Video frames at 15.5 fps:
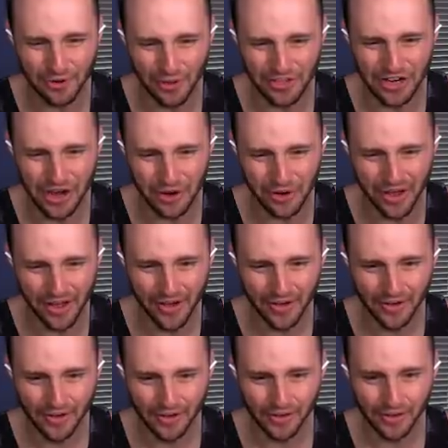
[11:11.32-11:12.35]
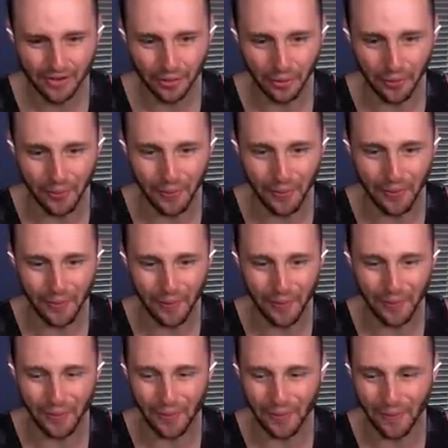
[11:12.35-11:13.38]
Throw the nuke.
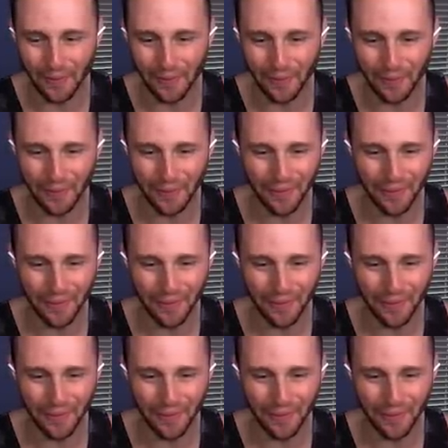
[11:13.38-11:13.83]
Oh.